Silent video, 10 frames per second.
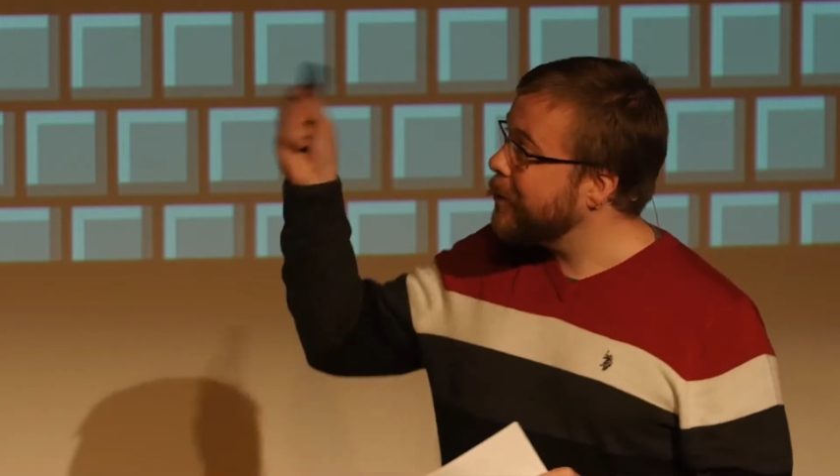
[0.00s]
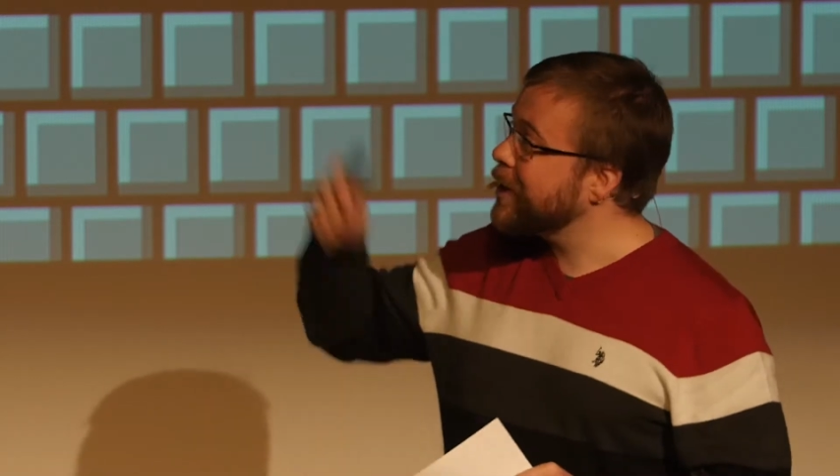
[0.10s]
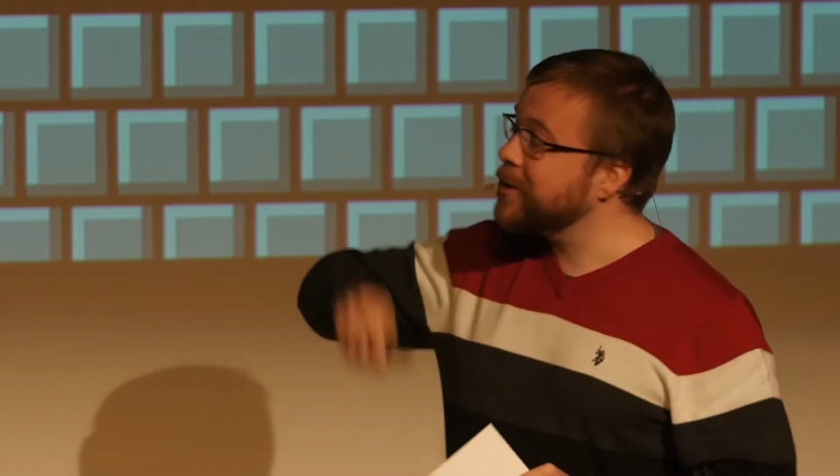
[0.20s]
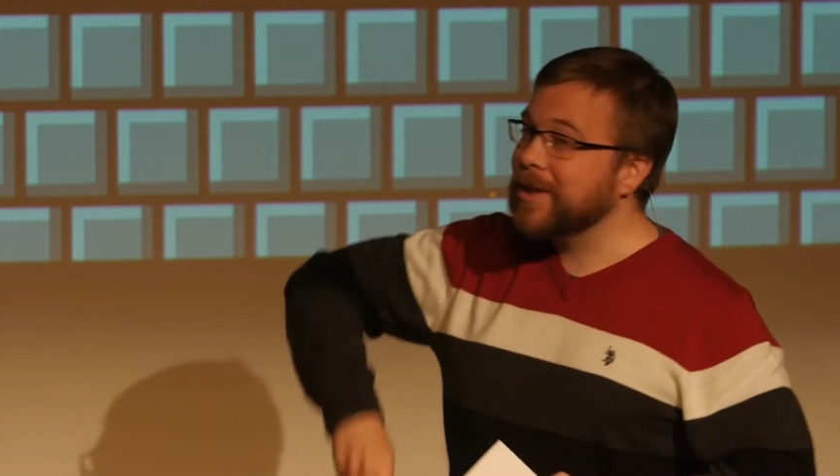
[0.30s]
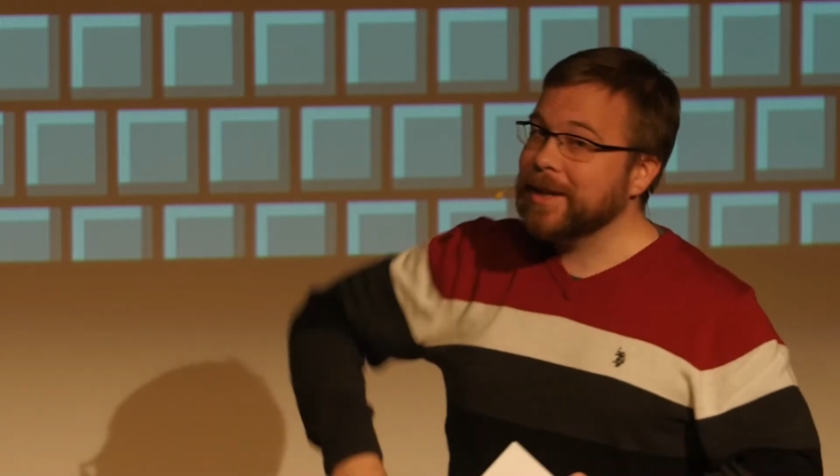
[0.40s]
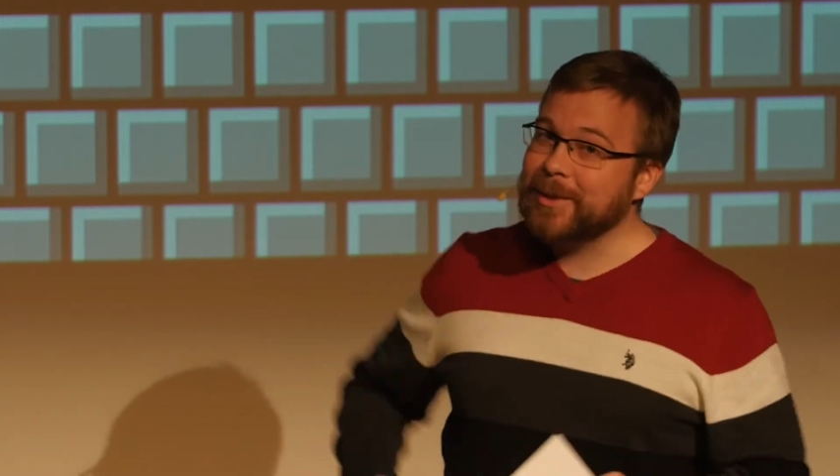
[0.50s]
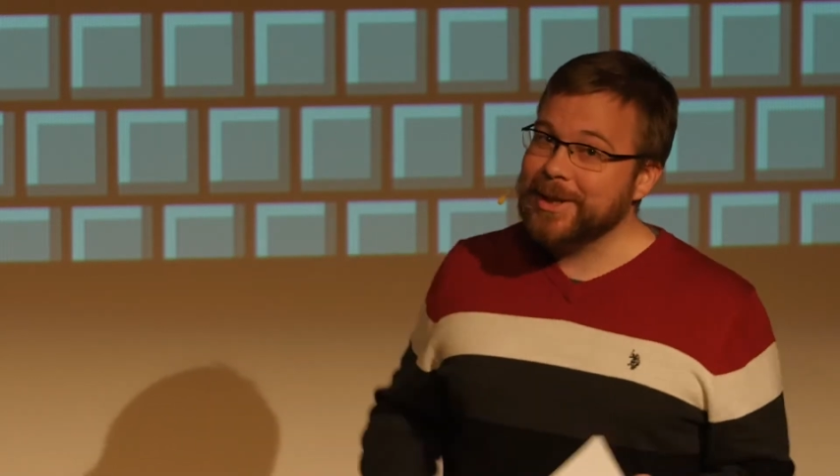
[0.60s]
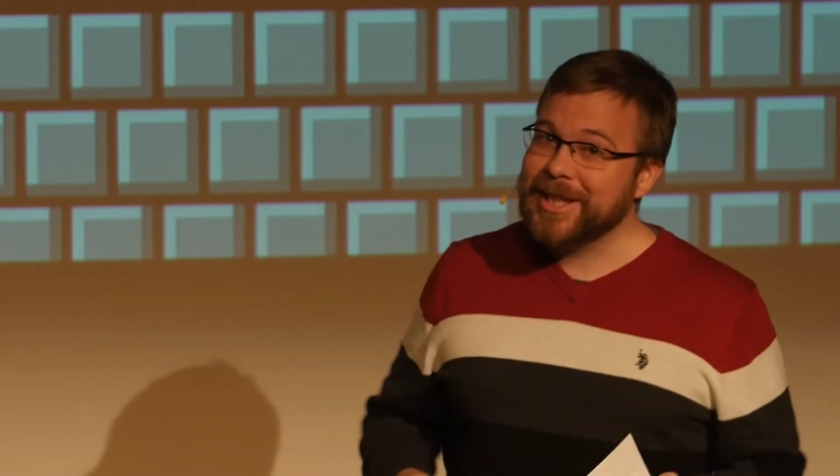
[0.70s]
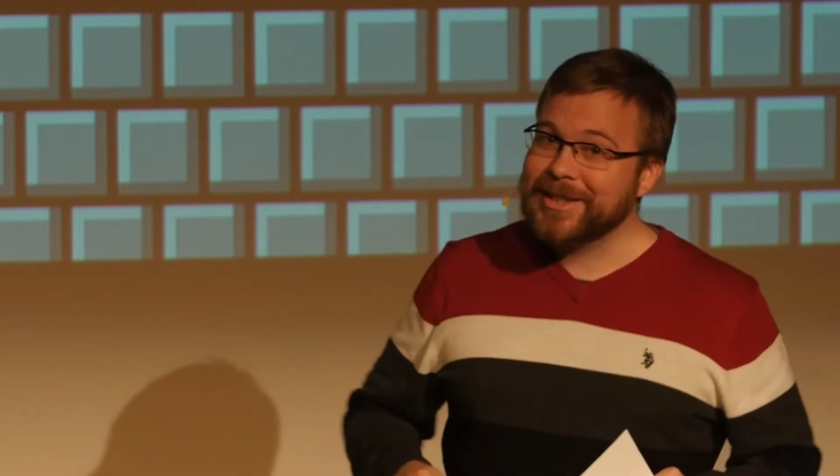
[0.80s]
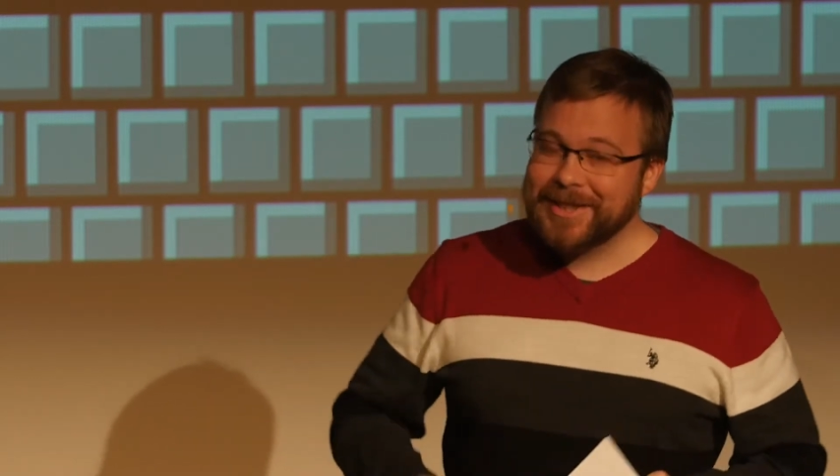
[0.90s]
I rescued that
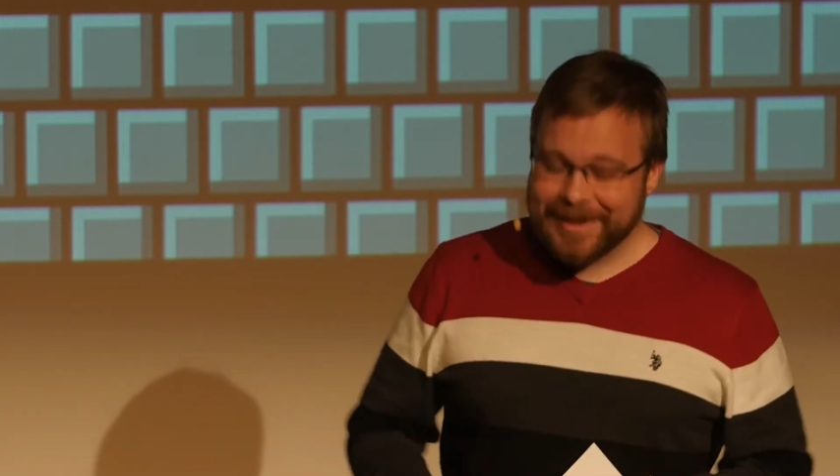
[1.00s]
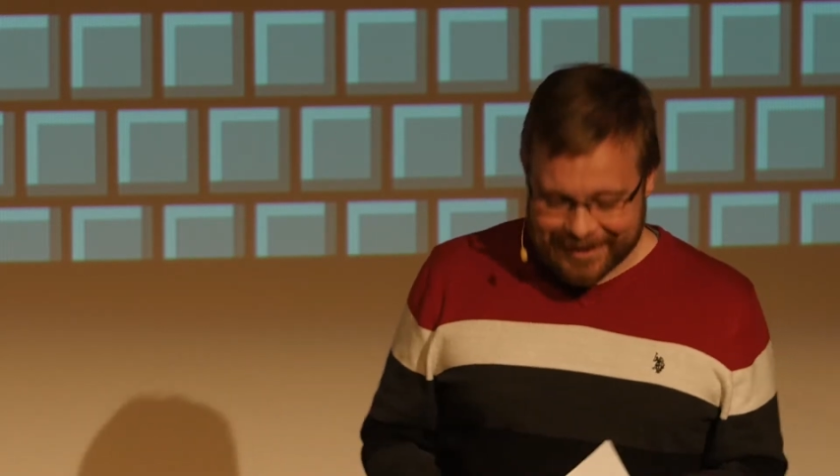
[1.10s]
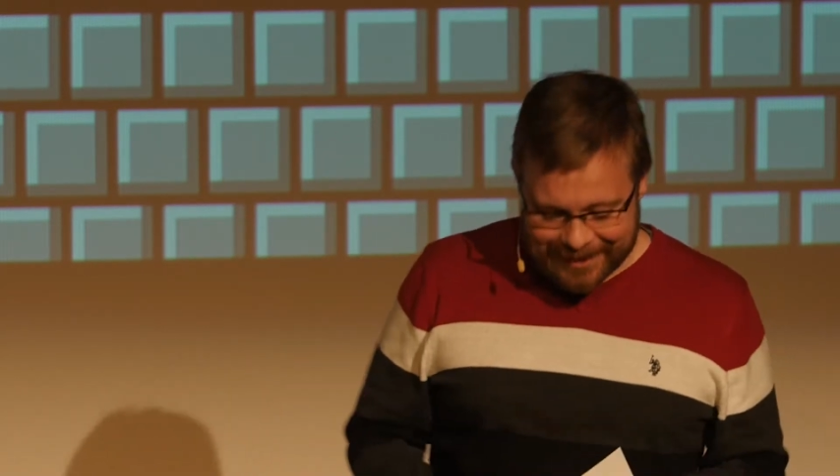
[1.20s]
princess.